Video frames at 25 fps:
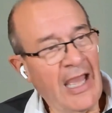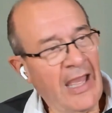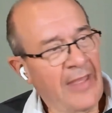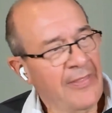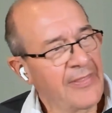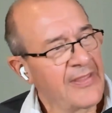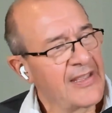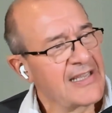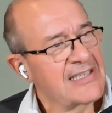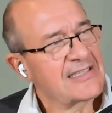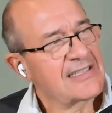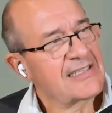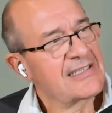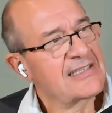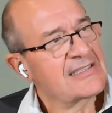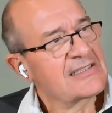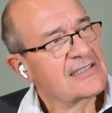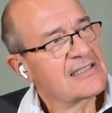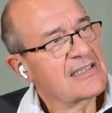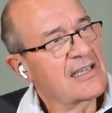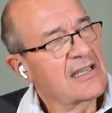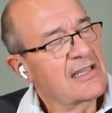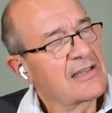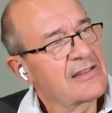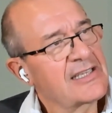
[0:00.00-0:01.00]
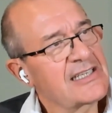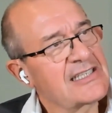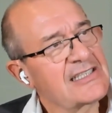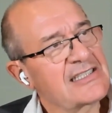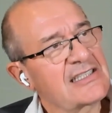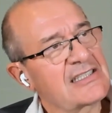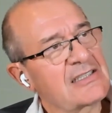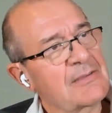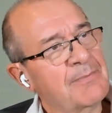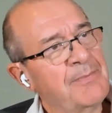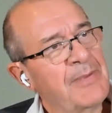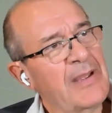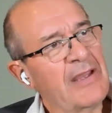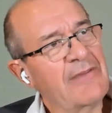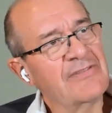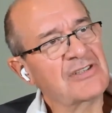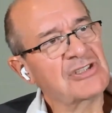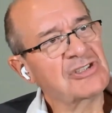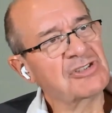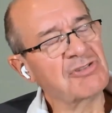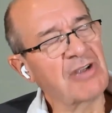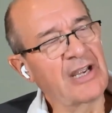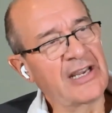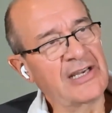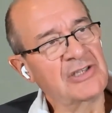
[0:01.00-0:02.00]
and this is, this is a bit of a
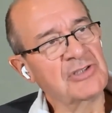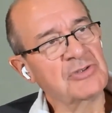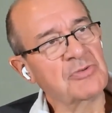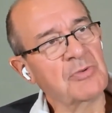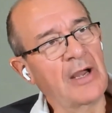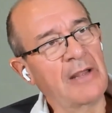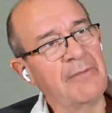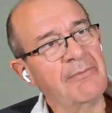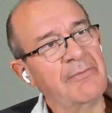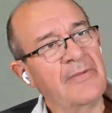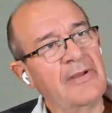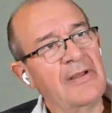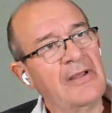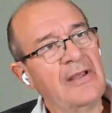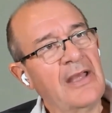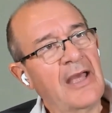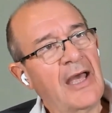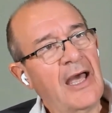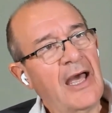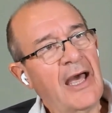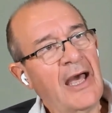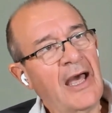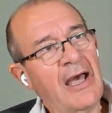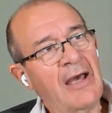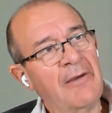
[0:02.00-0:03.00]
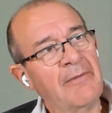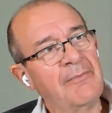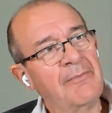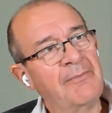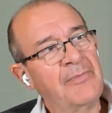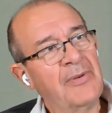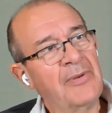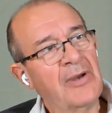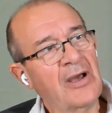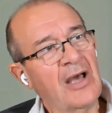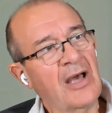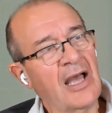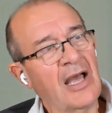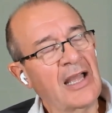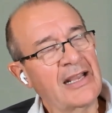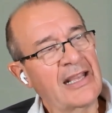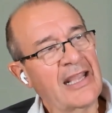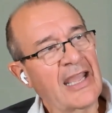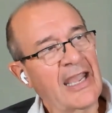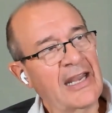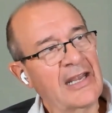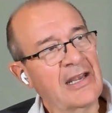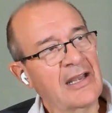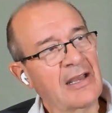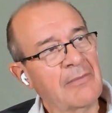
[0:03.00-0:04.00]
strange one, Um, but
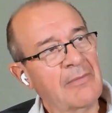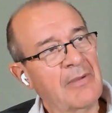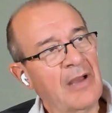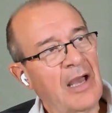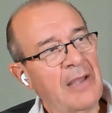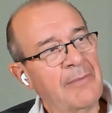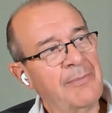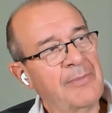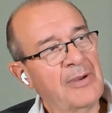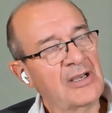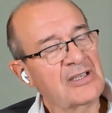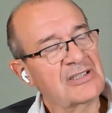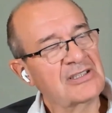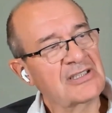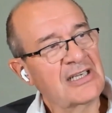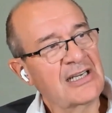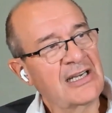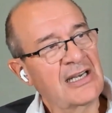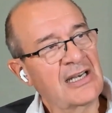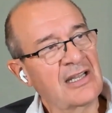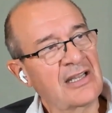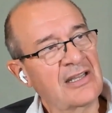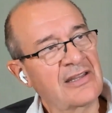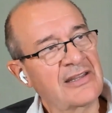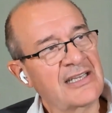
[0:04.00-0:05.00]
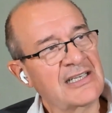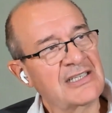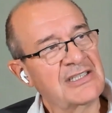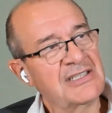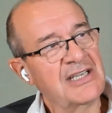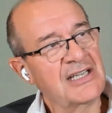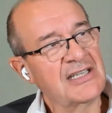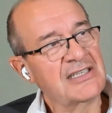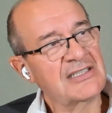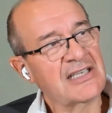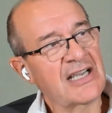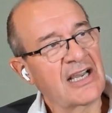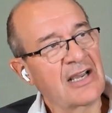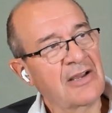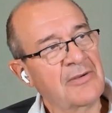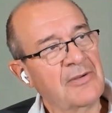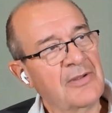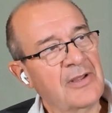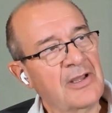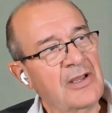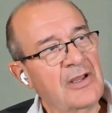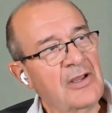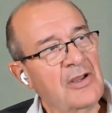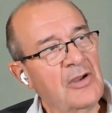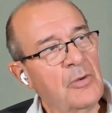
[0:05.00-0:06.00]
again, I, I personally learned this years ago,
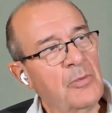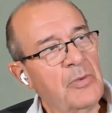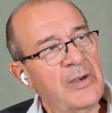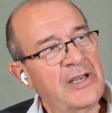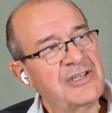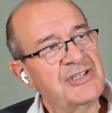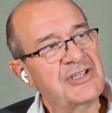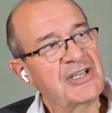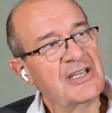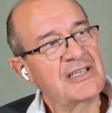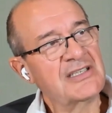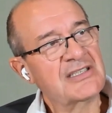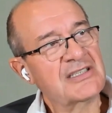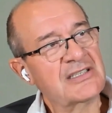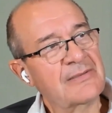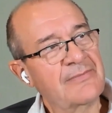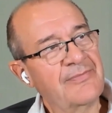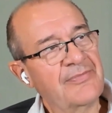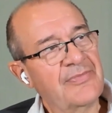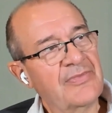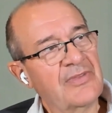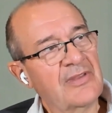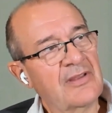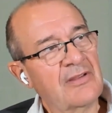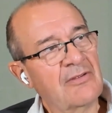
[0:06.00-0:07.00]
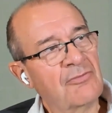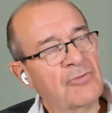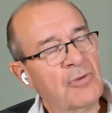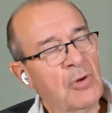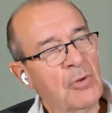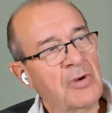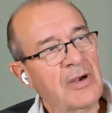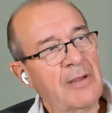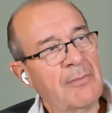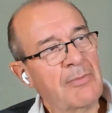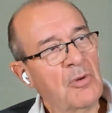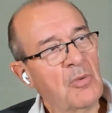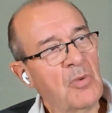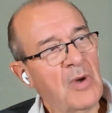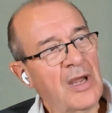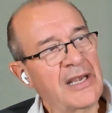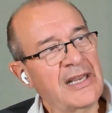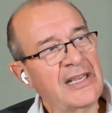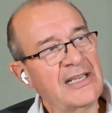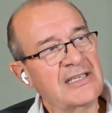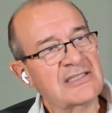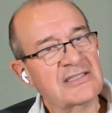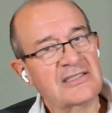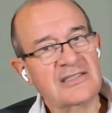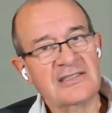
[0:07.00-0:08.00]
which is rule number one
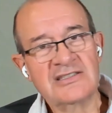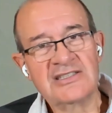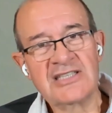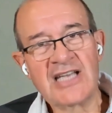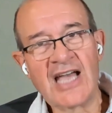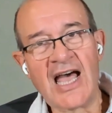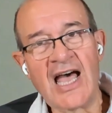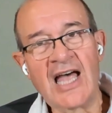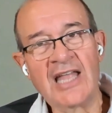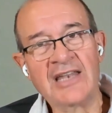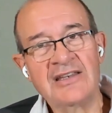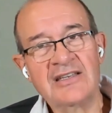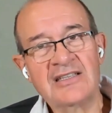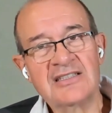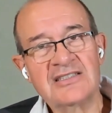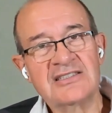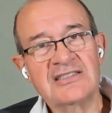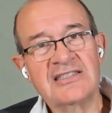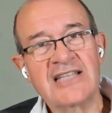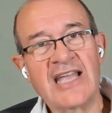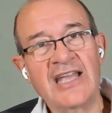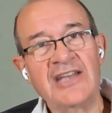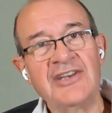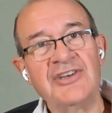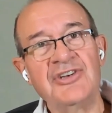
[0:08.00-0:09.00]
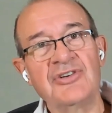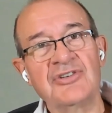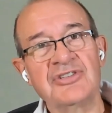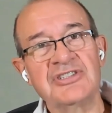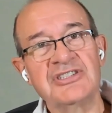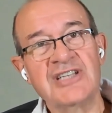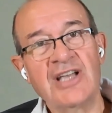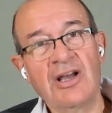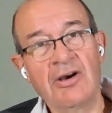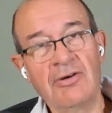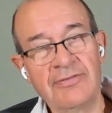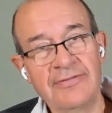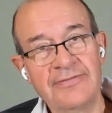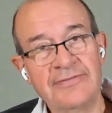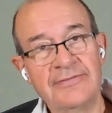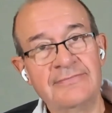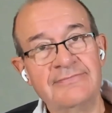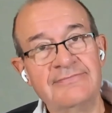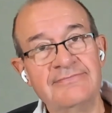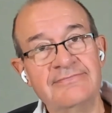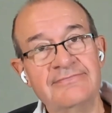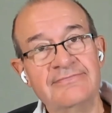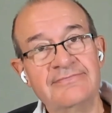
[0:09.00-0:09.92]
is to understand yourself.